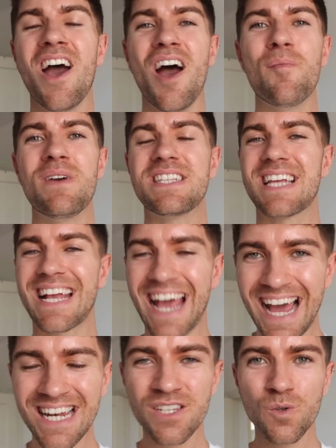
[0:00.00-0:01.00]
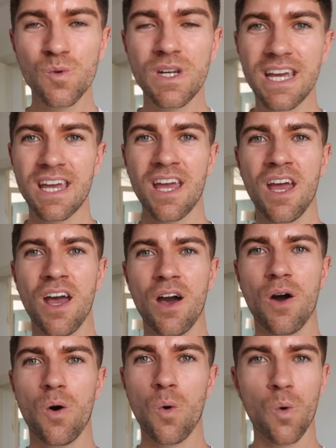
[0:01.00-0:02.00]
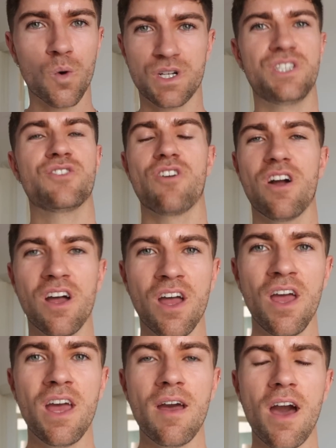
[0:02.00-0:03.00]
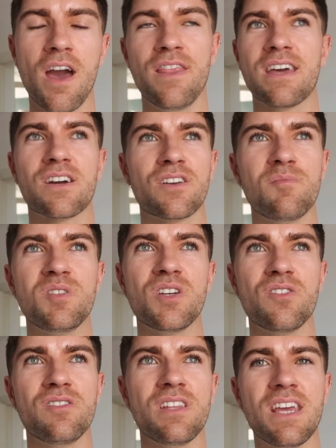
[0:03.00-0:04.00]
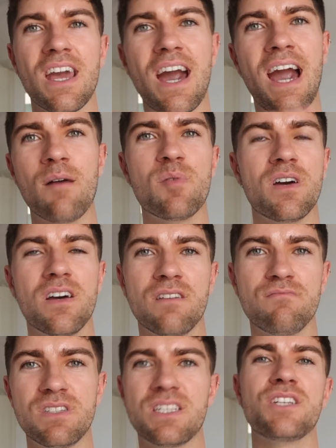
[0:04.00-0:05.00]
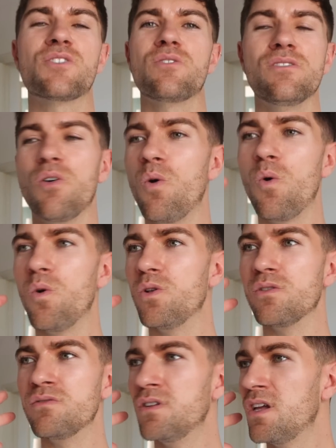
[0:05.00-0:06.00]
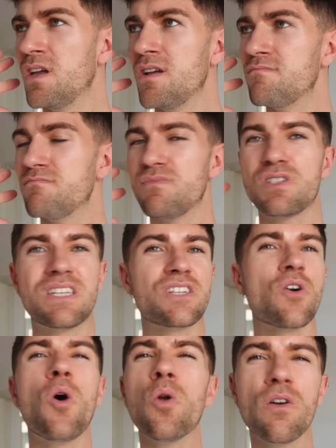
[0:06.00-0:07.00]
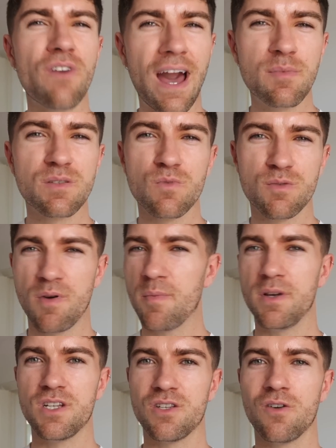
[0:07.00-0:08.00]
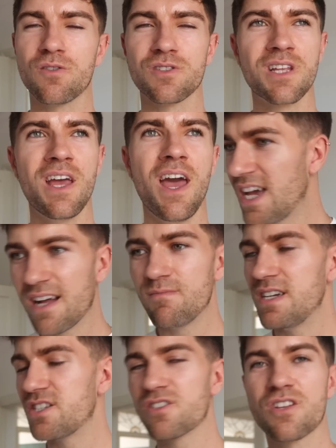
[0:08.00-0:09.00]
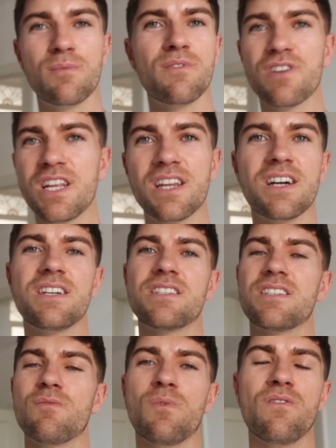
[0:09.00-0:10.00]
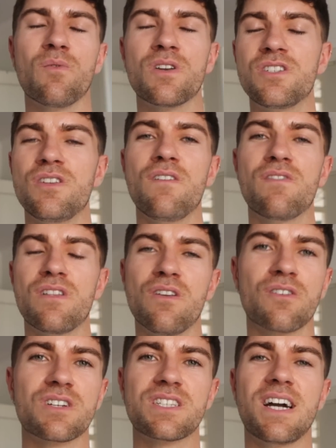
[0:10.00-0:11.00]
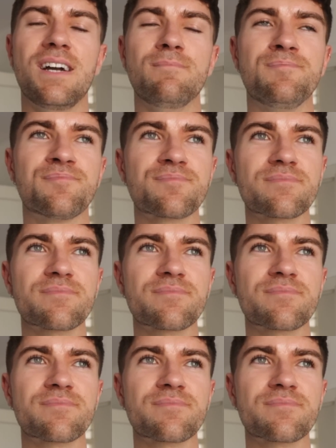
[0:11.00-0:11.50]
It's a candlelit orchestra, and they're going to be doing the ABBA Central Hall, essentially all of ABBA's most popular songs. But yeah, it's just going to be really nice. We've wanted to do it for the longest time.